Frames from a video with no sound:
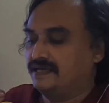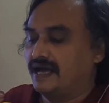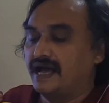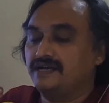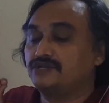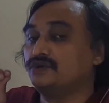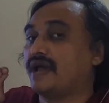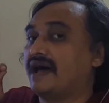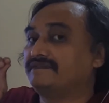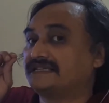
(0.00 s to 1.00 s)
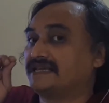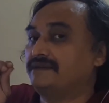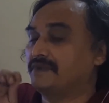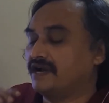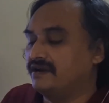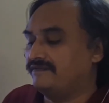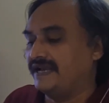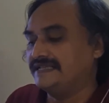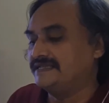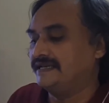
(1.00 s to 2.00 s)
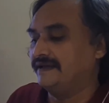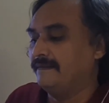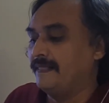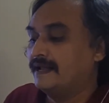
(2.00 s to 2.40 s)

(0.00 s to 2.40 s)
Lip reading: and should have the same kind of density.